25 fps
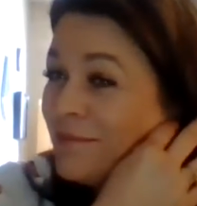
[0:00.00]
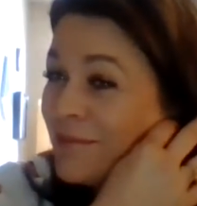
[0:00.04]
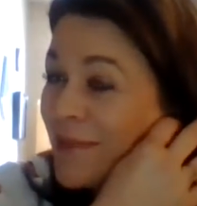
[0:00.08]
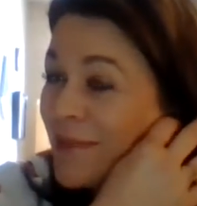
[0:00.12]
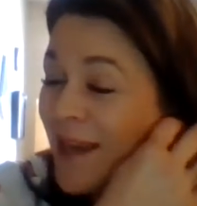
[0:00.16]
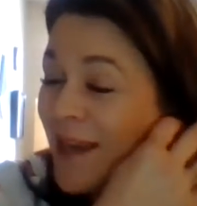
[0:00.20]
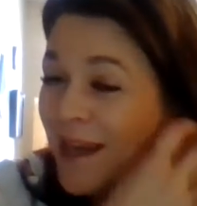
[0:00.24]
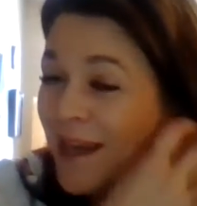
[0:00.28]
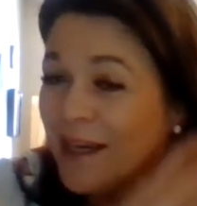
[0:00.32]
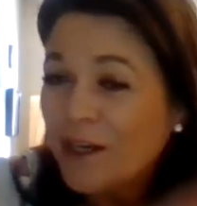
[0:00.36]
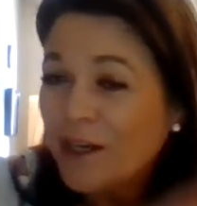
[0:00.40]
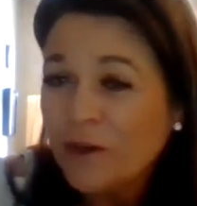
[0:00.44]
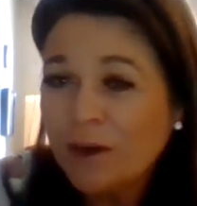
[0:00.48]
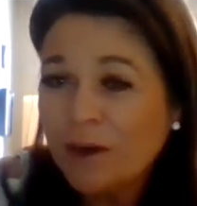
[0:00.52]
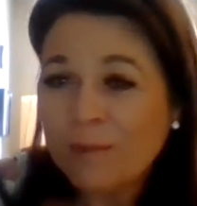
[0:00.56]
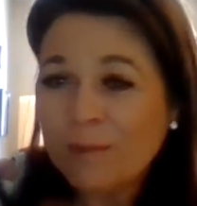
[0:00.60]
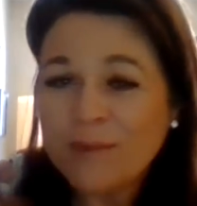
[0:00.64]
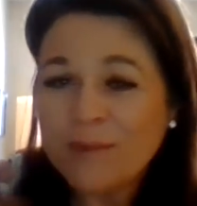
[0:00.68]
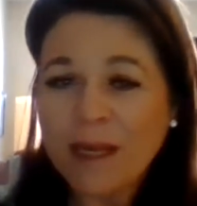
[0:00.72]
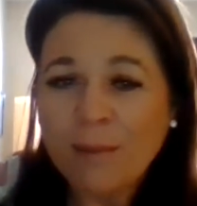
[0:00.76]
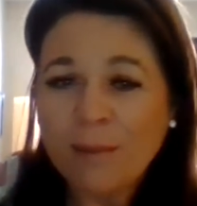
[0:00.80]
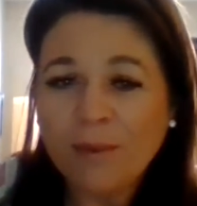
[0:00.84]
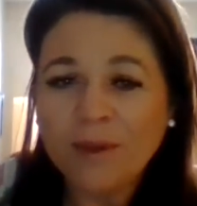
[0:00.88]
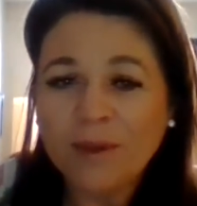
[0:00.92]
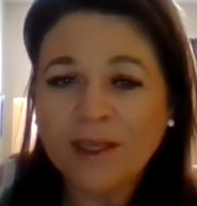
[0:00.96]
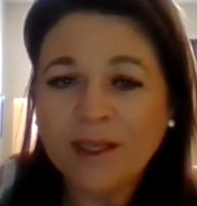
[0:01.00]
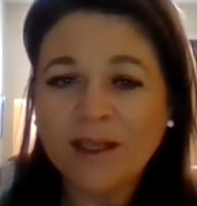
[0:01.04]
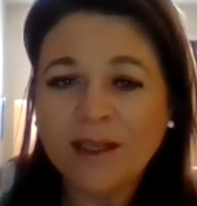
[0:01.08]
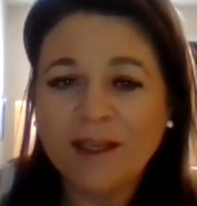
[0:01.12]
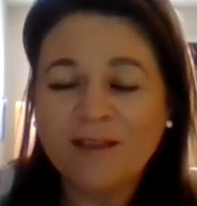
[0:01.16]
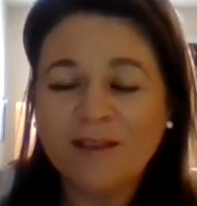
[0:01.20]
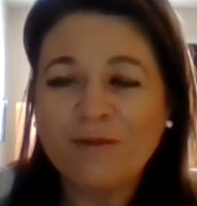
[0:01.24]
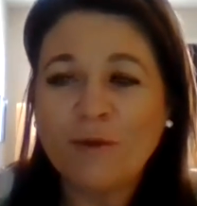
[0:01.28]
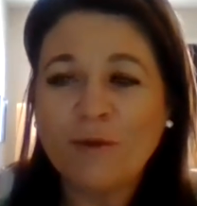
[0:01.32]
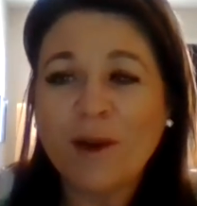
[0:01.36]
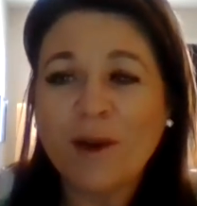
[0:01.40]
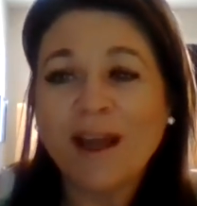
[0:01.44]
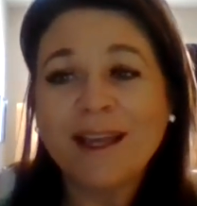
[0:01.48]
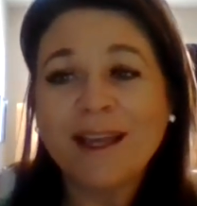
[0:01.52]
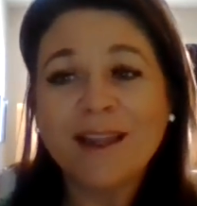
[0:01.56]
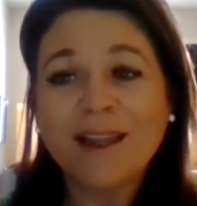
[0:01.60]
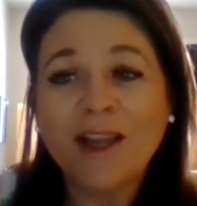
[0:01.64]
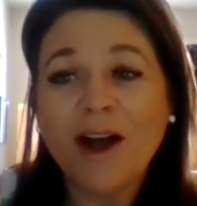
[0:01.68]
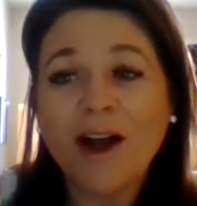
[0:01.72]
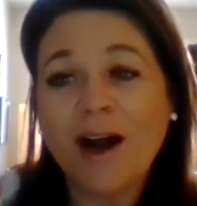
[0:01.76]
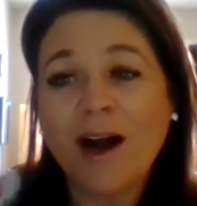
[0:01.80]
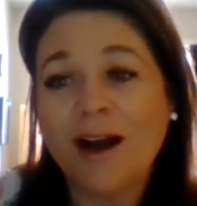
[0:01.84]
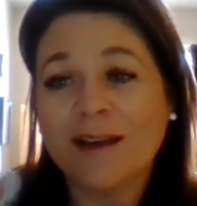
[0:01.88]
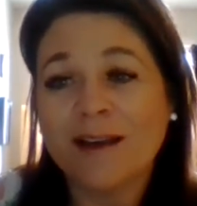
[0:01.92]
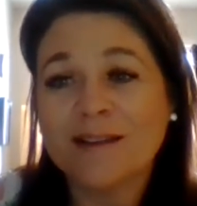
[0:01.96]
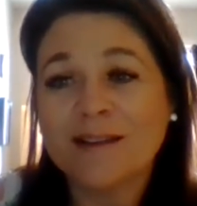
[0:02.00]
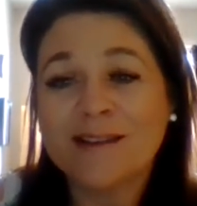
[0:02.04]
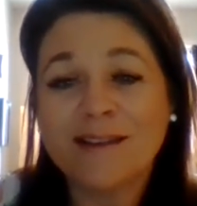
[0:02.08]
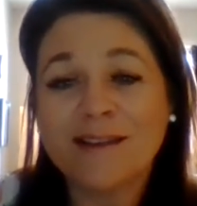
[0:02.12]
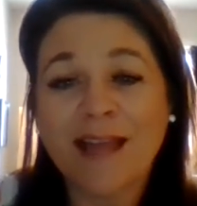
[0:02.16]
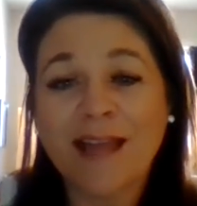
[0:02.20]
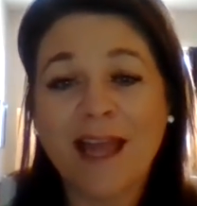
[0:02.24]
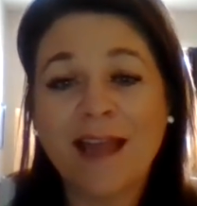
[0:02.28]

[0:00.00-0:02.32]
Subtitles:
kind of creeped up a little of what I'd lost.